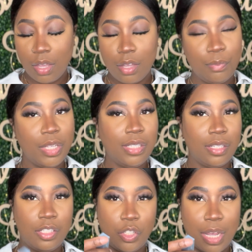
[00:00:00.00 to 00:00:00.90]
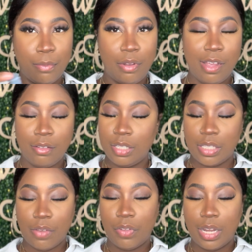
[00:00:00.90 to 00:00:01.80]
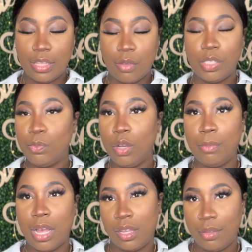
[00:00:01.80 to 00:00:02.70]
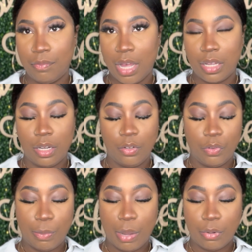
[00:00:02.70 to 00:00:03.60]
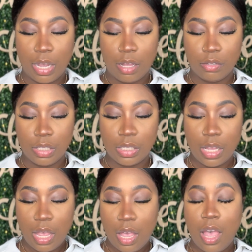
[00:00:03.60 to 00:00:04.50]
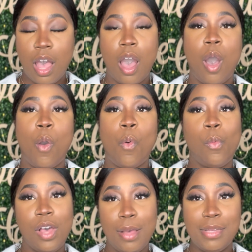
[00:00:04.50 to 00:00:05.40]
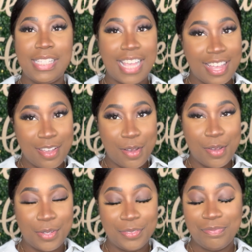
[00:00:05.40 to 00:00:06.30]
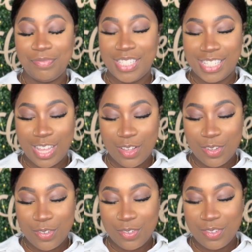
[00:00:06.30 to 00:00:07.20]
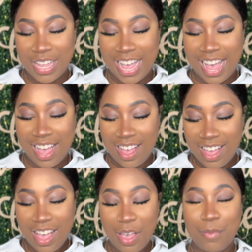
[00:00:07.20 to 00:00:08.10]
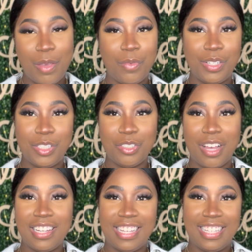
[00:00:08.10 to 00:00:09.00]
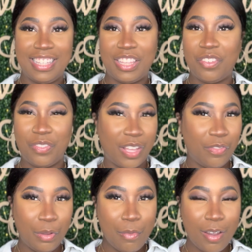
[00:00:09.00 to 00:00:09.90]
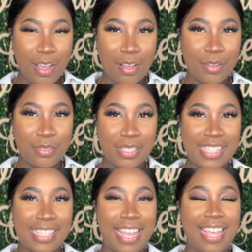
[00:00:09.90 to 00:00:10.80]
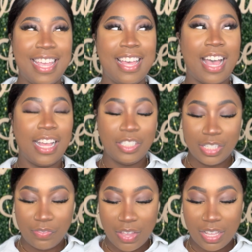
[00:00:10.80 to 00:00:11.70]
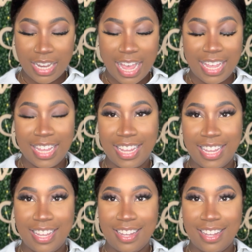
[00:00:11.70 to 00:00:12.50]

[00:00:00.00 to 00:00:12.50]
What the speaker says: this is in the shade brown because I felt like that was more my color for my brows. What I'm gonna say, y'all, so I've been wanting to try like the fluffy brows, and I just felt like,